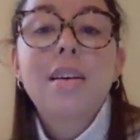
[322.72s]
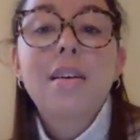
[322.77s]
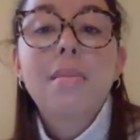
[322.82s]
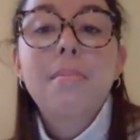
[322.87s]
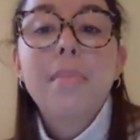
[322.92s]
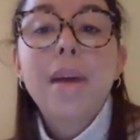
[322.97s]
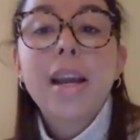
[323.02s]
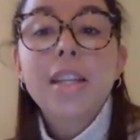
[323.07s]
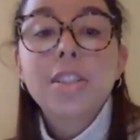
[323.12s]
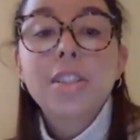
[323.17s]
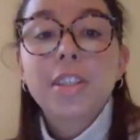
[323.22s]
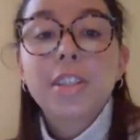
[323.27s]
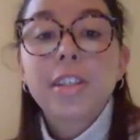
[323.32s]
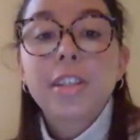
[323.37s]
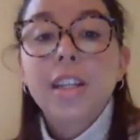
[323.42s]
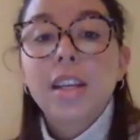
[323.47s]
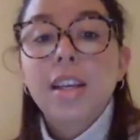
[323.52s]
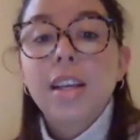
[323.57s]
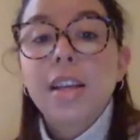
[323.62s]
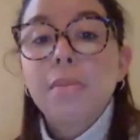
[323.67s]
my
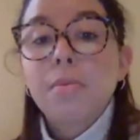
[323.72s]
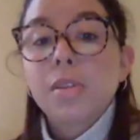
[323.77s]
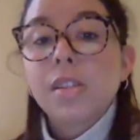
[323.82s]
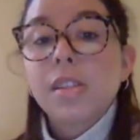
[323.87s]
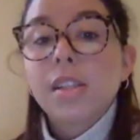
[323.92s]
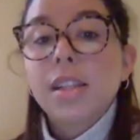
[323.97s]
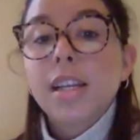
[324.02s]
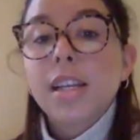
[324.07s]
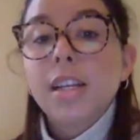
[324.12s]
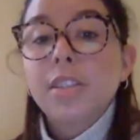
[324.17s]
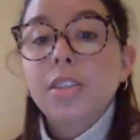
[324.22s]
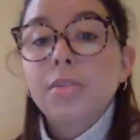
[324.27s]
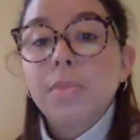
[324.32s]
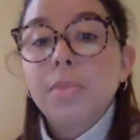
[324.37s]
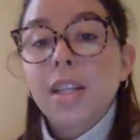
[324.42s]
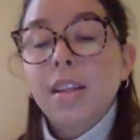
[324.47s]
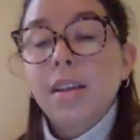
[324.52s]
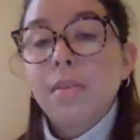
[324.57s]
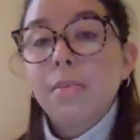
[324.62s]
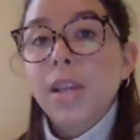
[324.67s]
journey, it was clear to
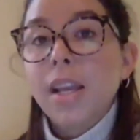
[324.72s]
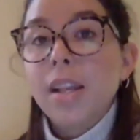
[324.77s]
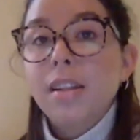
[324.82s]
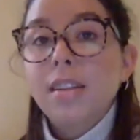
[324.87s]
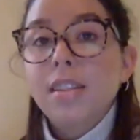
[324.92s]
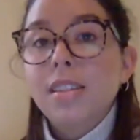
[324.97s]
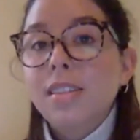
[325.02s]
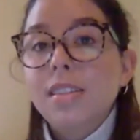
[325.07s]
me that we,